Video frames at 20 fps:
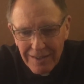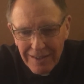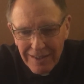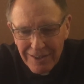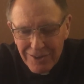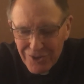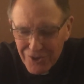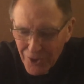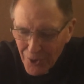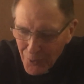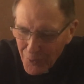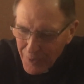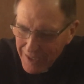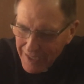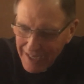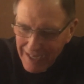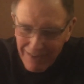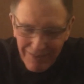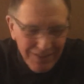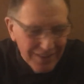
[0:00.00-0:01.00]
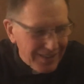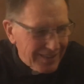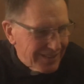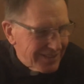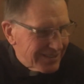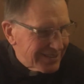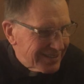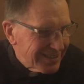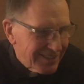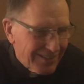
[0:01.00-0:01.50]
And so we have
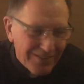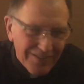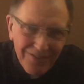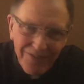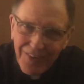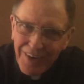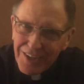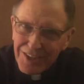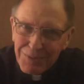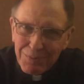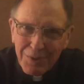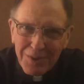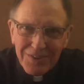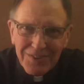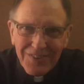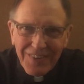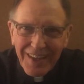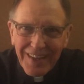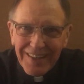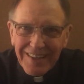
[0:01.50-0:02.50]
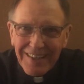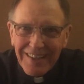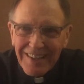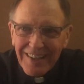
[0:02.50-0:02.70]
these vestments that